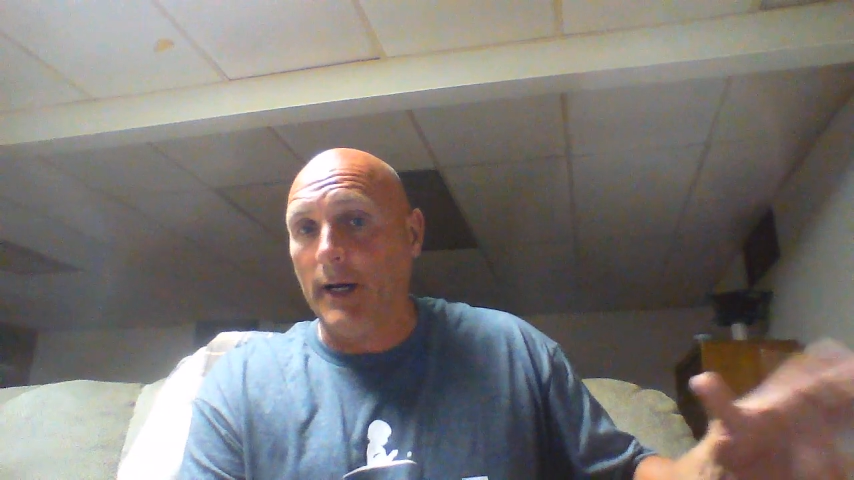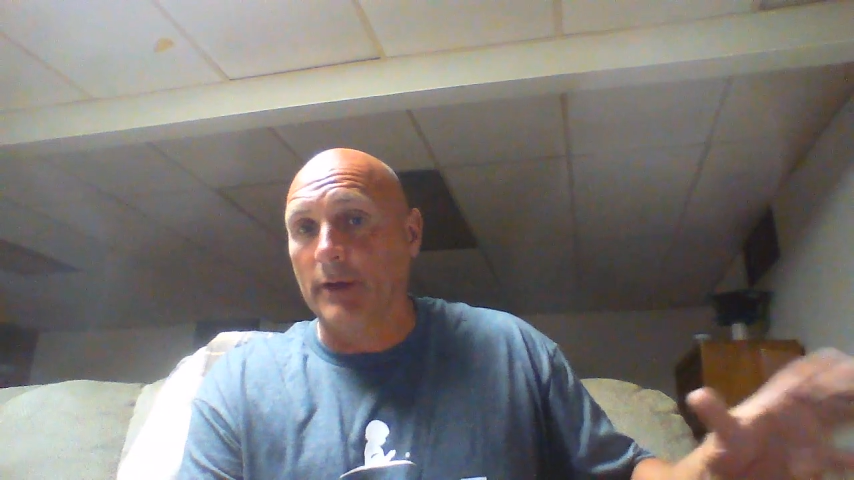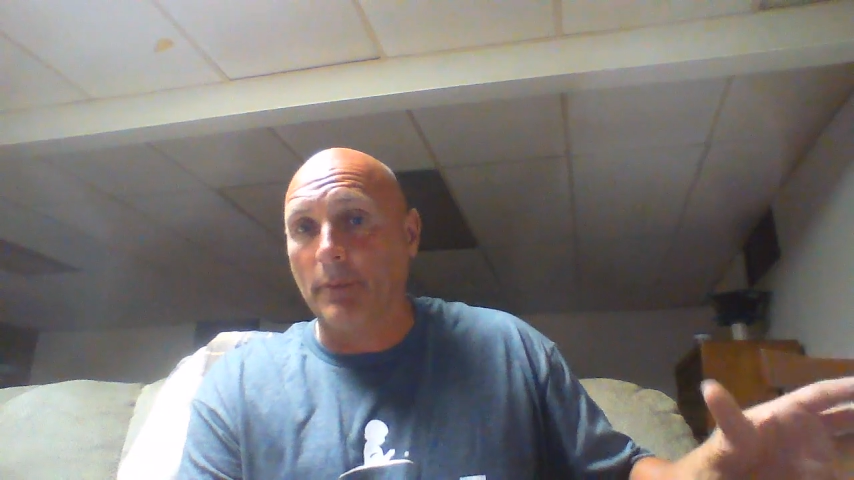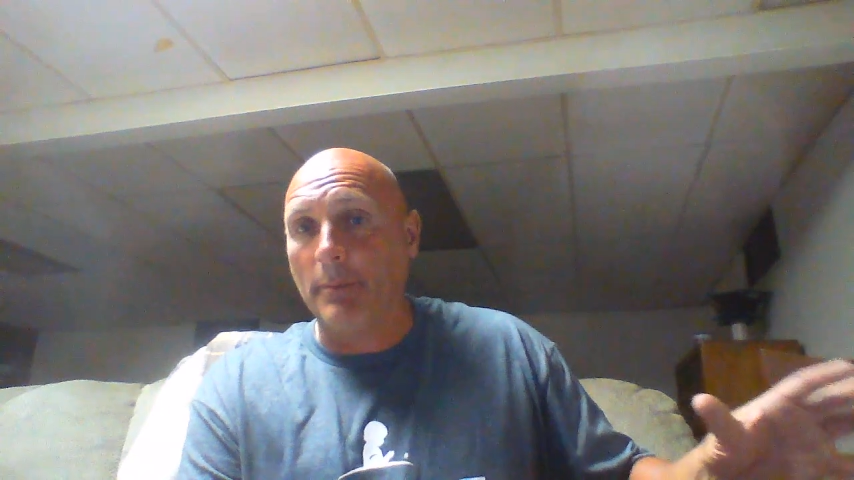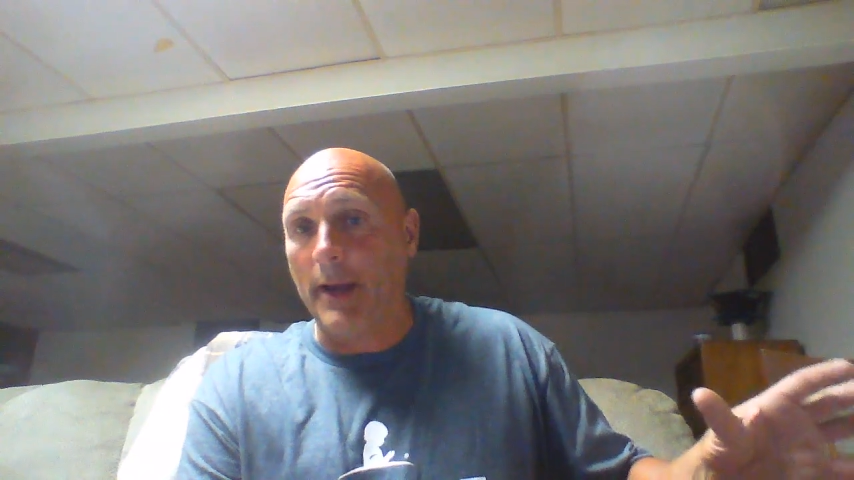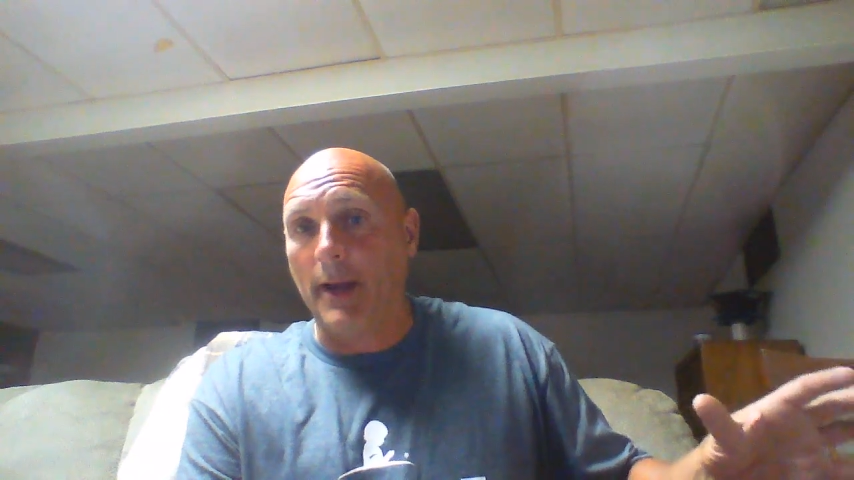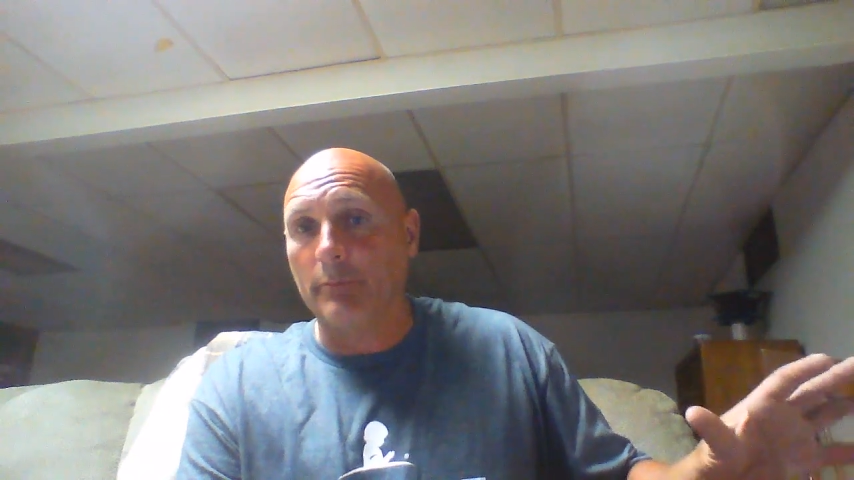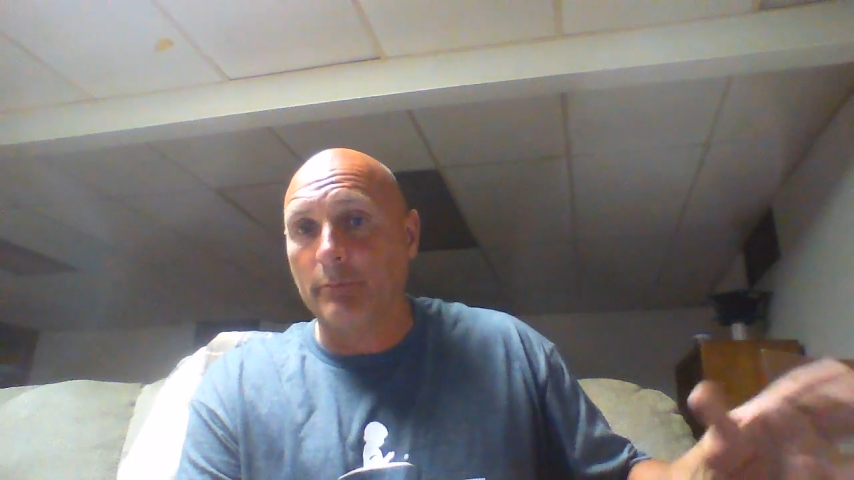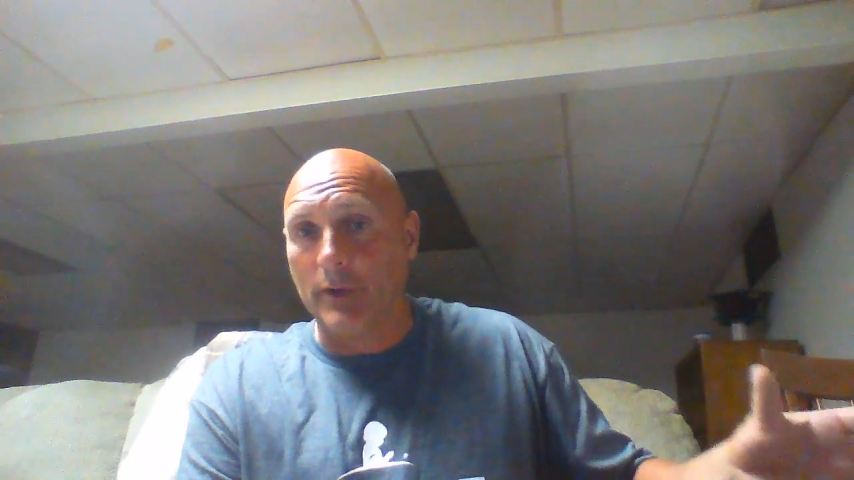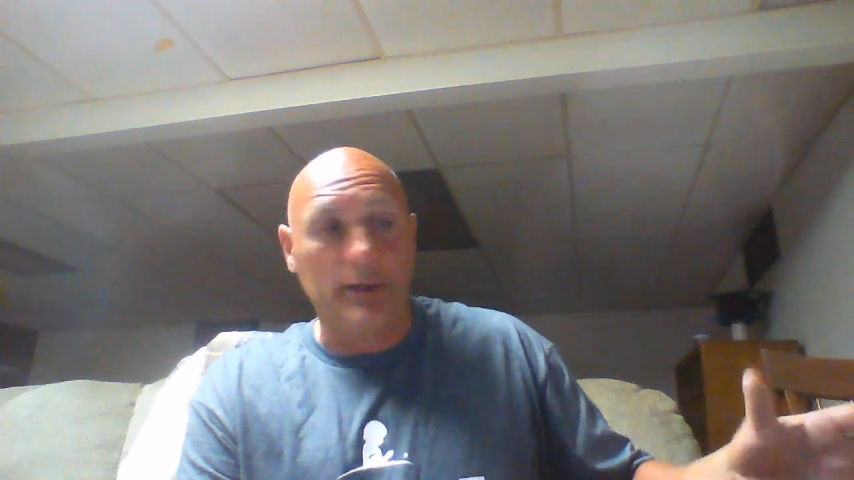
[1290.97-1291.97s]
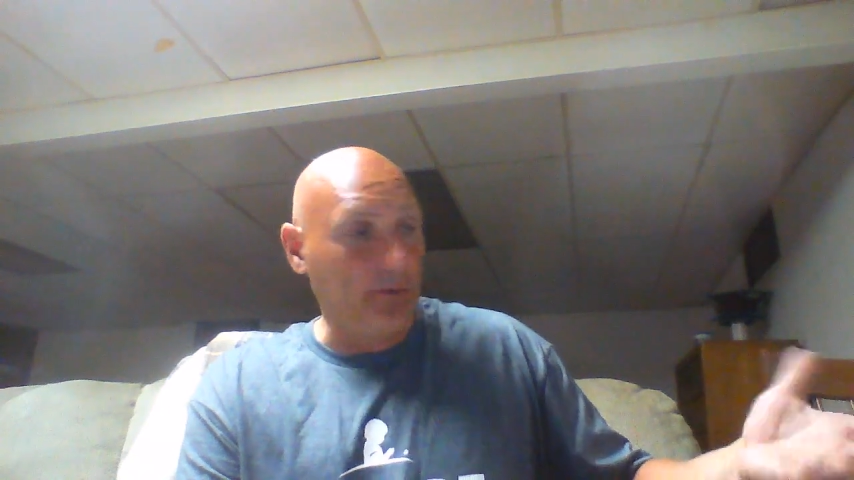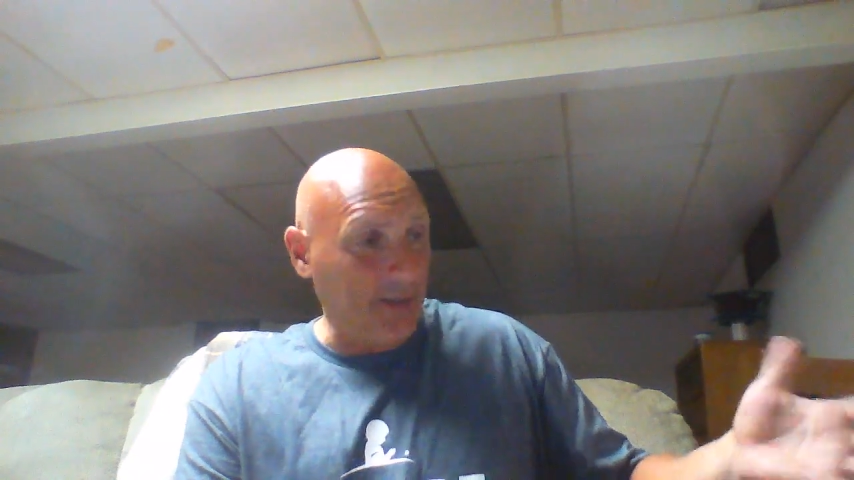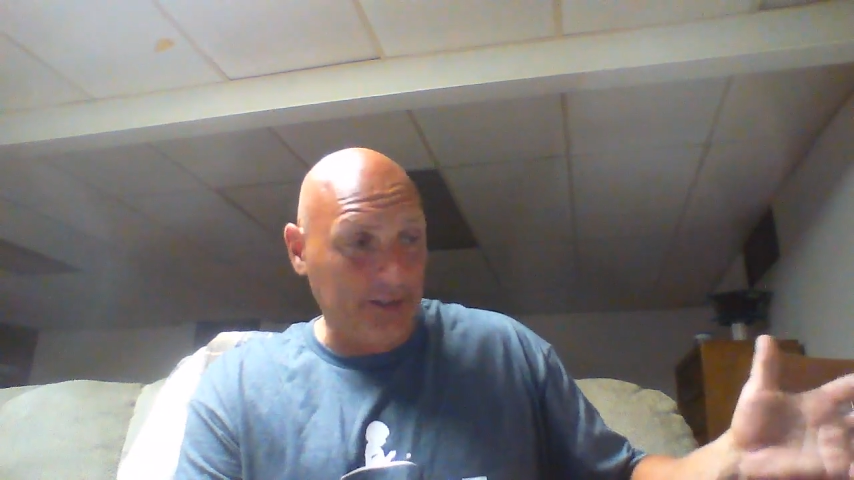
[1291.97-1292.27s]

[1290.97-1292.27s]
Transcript: out of a pack, brand new.